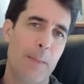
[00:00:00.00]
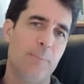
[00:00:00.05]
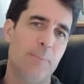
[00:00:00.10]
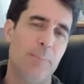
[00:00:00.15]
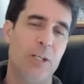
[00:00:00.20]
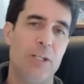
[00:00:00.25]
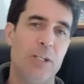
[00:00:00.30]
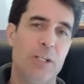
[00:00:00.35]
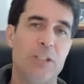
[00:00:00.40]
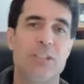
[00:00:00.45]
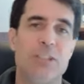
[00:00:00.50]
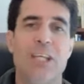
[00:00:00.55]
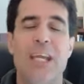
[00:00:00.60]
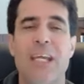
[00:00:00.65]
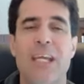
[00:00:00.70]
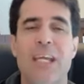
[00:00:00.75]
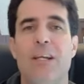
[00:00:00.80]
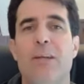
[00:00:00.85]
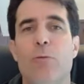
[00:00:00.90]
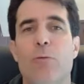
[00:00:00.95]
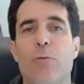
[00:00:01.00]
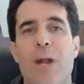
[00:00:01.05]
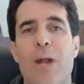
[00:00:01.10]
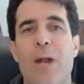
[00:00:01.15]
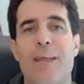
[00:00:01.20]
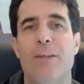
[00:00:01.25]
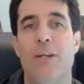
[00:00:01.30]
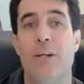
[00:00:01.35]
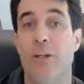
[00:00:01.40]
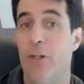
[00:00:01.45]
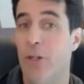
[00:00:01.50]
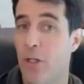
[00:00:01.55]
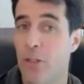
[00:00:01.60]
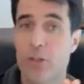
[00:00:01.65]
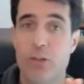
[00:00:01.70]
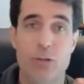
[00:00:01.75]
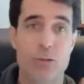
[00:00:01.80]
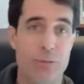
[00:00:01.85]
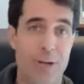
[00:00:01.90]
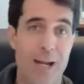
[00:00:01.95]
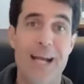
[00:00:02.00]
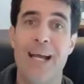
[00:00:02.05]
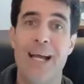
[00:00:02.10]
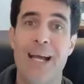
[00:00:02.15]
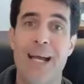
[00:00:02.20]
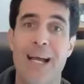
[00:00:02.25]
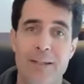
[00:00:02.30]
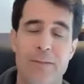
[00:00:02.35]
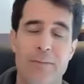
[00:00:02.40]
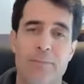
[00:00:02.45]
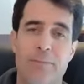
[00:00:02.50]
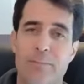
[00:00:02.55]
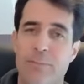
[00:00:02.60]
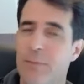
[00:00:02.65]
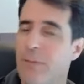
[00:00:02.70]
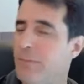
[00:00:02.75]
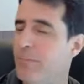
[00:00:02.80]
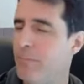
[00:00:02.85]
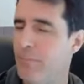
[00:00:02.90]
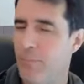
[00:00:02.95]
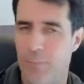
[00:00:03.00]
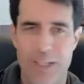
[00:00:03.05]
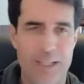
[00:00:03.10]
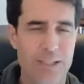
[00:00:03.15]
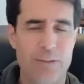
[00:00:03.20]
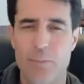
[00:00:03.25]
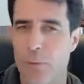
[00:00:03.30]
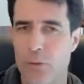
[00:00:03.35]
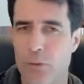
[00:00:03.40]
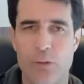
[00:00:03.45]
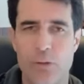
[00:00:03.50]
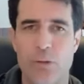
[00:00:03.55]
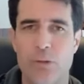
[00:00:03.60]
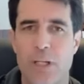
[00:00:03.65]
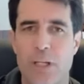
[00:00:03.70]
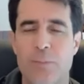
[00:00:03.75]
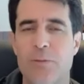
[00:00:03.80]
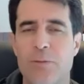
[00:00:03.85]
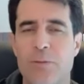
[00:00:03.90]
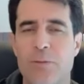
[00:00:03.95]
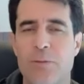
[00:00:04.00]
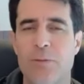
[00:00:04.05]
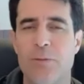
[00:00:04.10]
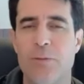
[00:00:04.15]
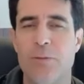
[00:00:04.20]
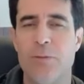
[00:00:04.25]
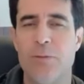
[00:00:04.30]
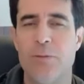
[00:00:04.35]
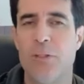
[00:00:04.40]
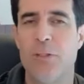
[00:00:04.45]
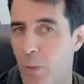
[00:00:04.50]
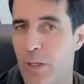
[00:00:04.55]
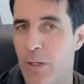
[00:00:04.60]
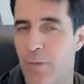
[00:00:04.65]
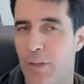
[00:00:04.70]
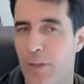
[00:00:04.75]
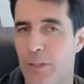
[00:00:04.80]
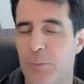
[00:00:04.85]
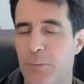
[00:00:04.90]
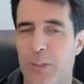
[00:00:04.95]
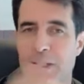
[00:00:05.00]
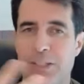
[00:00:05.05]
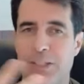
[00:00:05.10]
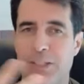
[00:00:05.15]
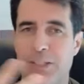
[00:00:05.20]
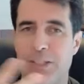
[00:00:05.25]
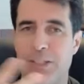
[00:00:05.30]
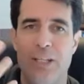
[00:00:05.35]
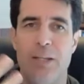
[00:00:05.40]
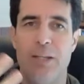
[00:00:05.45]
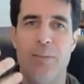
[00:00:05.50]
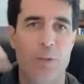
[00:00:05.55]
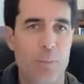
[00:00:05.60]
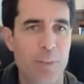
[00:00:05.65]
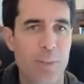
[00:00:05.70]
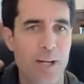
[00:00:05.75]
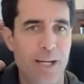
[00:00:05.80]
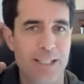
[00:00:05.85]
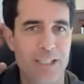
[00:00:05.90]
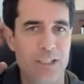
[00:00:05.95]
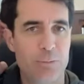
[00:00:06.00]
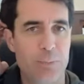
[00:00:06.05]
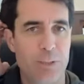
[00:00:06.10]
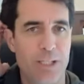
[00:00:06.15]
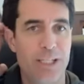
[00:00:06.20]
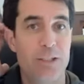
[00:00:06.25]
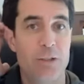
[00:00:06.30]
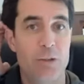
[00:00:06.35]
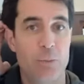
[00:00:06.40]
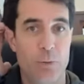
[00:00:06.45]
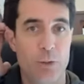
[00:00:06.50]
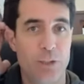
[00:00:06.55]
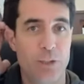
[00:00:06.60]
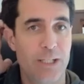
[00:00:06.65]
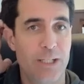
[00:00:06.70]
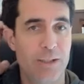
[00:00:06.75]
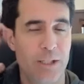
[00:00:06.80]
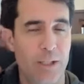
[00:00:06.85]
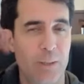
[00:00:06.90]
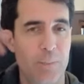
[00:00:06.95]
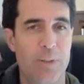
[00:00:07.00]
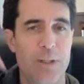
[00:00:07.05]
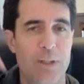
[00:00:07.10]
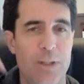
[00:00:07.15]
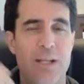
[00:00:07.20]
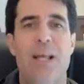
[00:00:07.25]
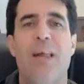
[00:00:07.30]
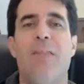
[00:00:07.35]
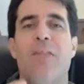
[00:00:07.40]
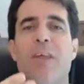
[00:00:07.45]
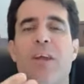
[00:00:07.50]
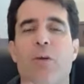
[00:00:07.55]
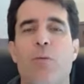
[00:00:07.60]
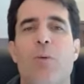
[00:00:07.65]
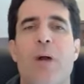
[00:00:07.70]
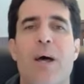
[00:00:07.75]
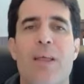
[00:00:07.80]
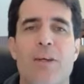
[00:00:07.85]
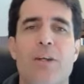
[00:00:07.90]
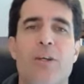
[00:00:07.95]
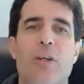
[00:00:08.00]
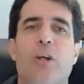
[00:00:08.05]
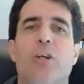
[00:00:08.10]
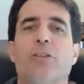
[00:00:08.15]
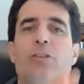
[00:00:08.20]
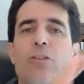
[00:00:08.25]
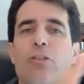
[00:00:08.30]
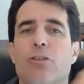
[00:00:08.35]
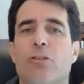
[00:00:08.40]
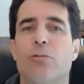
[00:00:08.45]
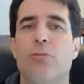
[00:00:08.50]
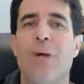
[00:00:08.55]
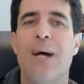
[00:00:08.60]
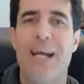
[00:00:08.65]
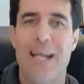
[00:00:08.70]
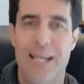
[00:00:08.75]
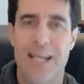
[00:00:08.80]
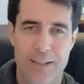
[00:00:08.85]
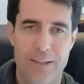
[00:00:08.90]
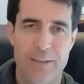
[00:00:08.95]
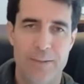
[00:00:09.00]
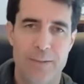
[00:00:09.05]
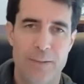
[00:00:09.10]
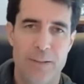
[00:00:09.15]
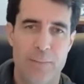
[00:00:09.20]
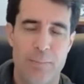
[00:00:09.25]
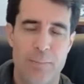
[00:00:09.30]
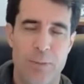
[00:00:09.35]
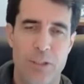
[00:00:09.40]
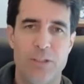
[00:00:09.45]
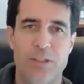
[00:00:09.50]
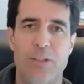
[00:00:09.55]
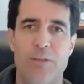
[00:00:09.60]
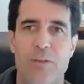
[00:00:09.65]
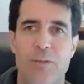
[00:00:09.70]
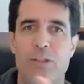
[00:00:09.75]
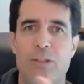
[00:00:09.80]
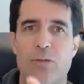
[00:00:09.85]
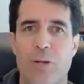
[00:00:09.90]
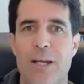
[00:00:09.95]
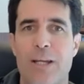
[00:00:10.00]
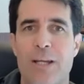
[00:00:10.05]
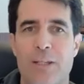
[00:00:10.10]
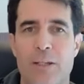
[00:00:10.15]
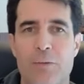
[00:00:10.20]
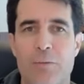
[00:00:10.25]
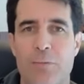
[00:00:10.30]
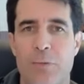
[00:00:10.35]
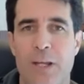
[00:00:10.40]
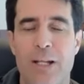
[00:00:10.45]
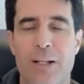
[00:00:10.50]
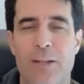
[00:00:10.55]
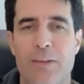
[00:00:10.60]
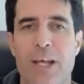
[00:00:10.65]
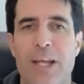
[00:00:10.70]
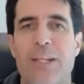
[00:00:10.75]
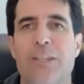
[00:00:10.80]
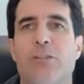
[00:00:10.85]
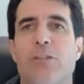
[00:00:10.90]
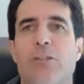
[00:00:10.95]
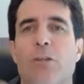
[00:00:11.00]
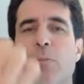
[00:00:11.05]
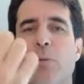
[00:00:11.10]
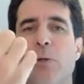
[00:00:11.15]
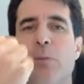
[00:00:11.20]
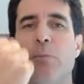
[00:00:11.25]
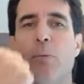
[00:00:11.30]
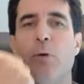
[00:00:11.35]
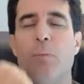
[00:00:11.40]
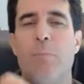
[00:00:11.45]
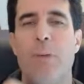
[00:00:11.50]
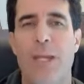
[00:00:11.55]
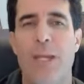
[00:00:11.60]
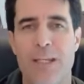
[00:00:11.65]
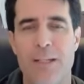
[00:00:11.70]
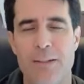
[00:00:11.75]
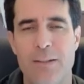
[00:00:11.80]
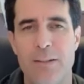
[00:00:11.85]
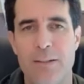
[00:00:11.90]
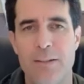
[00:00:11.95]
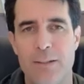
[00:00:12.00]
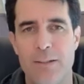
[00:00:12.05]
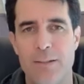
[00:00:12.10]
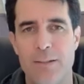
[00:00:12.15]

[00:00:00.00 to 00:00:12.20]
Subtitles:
Because they rather not try. Most of the times they're not even aware of this, but it's a game the mind is playing to protect them. They rather not try, because if they try and they fail, that is going to bring more pain.